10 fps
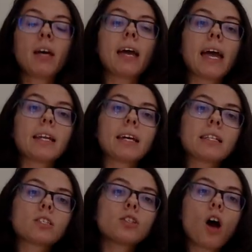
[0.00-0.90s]
And it's
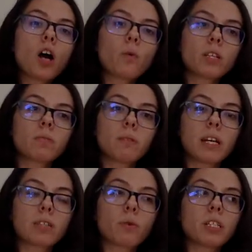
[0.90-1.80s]
going to
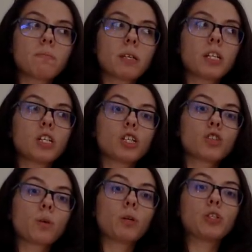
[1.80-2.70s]
be so
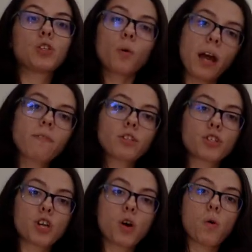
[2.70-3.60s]
that we don't have to
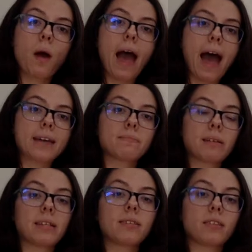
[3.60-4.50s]
show as
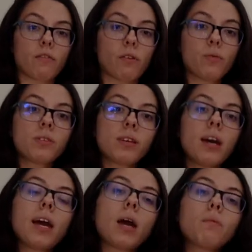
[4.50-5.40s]
many zeros.
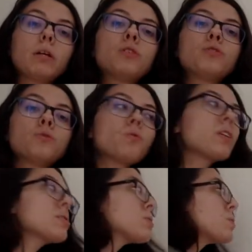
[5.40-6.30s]
And we do
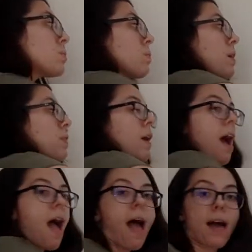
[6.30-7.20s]
this with
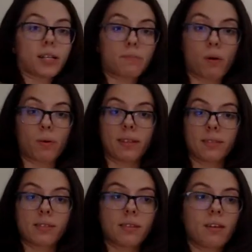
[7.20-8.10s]
exponents.